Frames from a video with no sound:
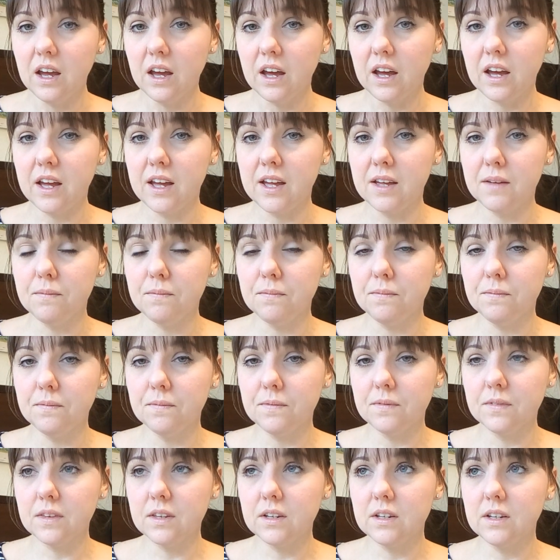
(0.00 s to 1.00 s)
And
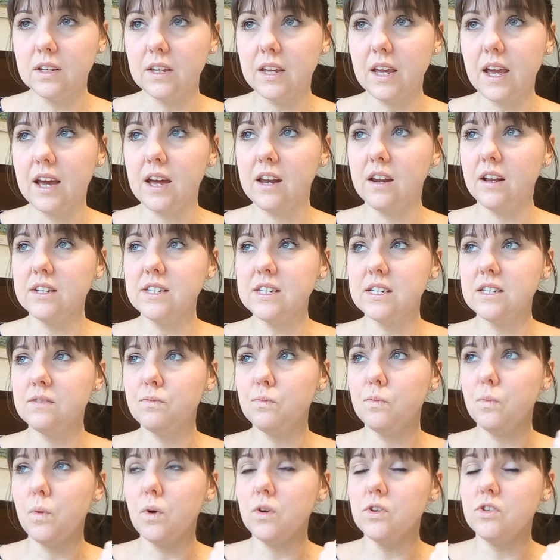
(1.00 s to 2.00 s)
I did
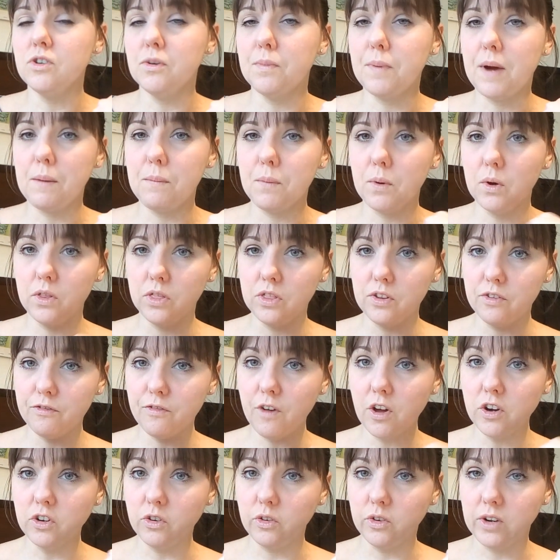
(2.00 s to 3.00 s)
wonder about putting the
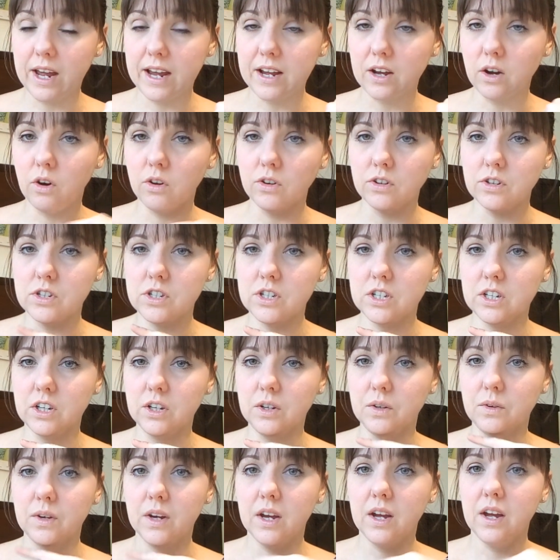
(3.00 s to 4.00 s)
funnel neck on
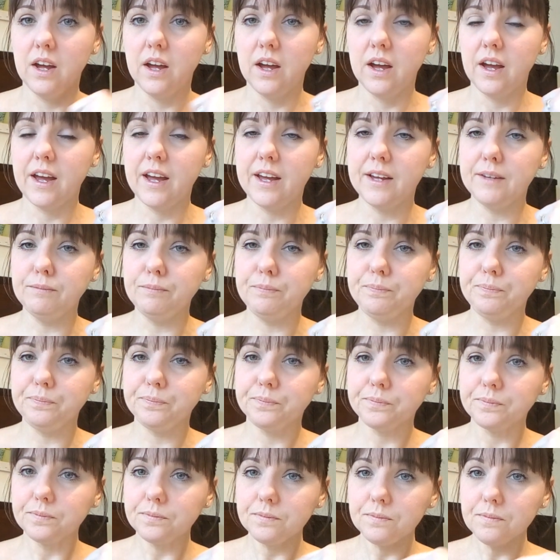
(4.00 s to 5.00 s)
to
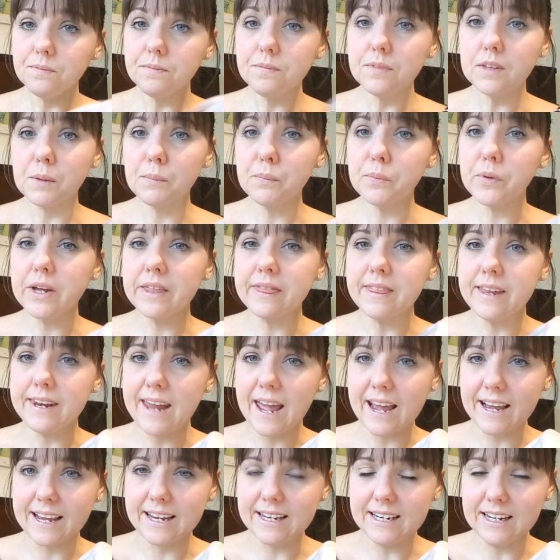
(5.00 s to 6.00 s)
bring the
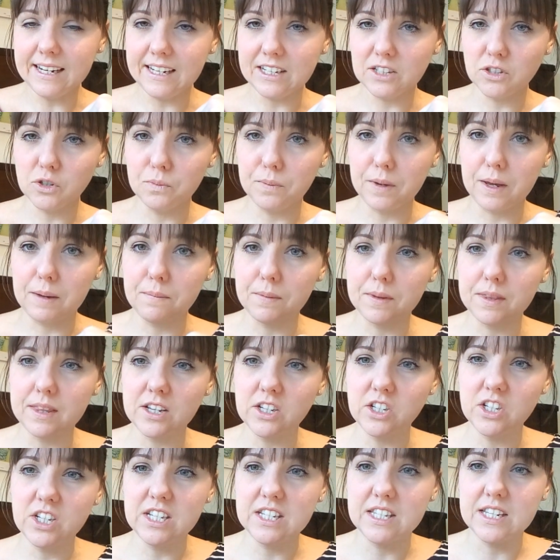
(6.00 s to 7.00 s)
neck in a little bit, but
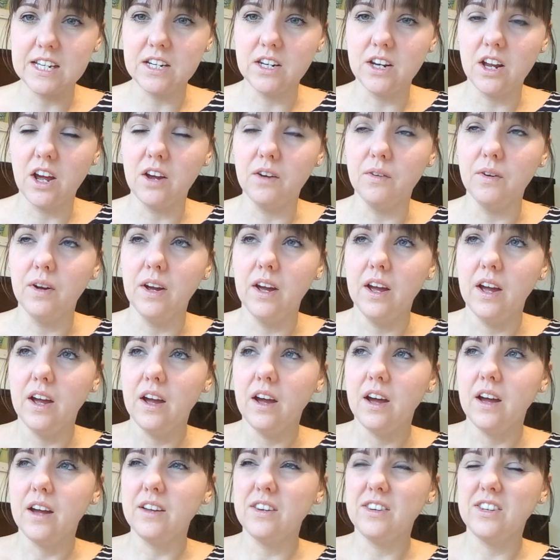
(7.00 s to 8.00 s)
then she said no,
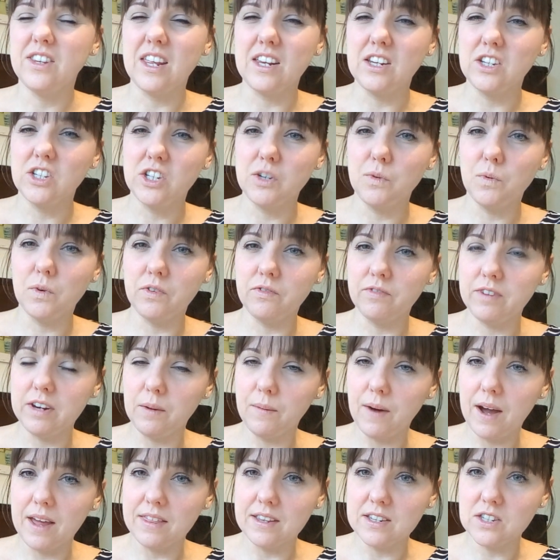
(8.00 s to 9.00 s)
then she wouldn't really
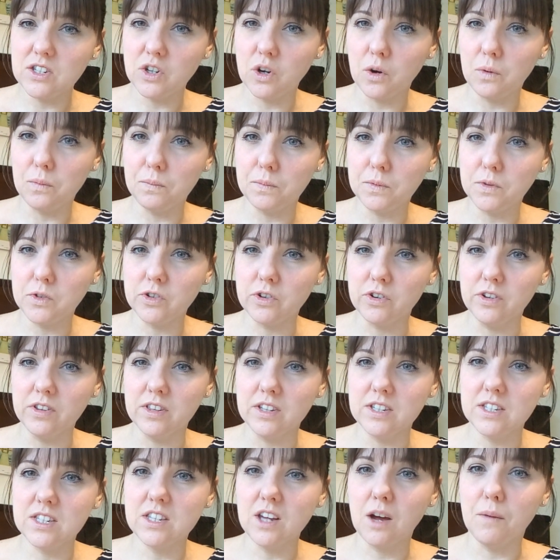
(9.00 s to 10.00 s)
wear this top during
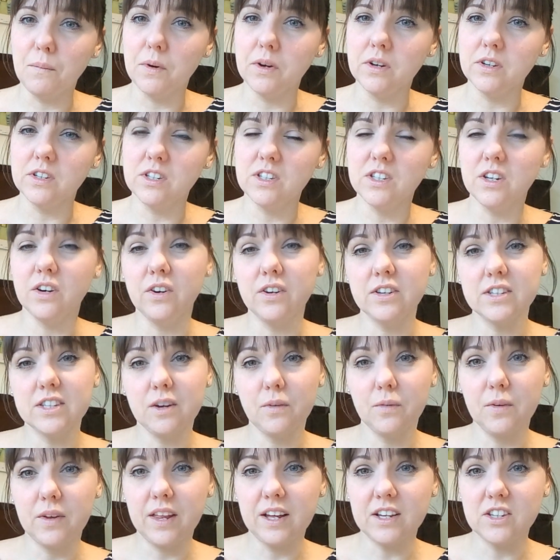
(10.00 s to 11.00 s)
the summer. So I was
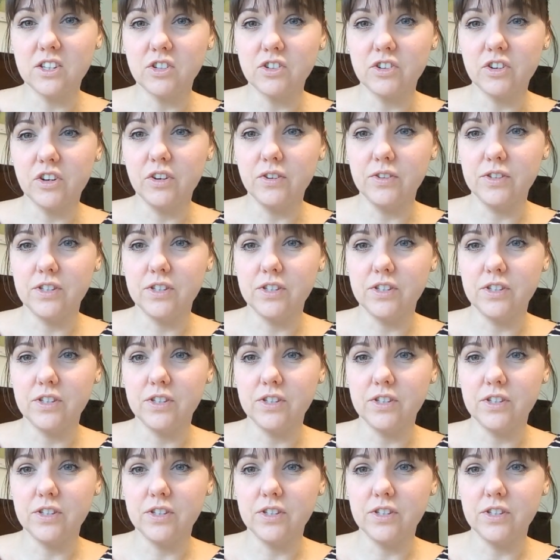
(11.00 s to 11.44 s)
like, well, that's true.